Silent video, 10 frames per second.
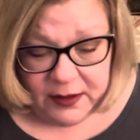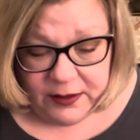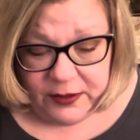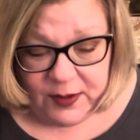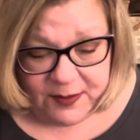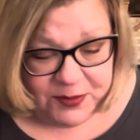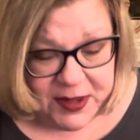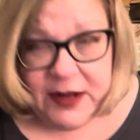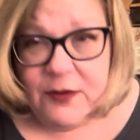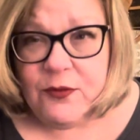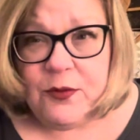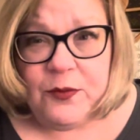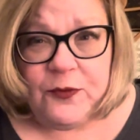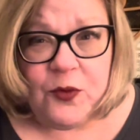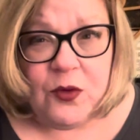You have plenty of
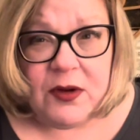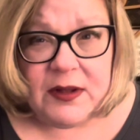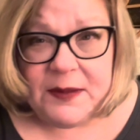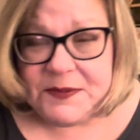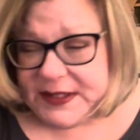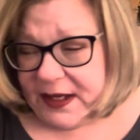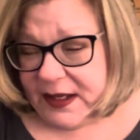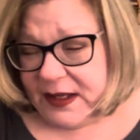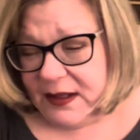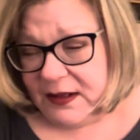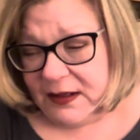room for a lipstick,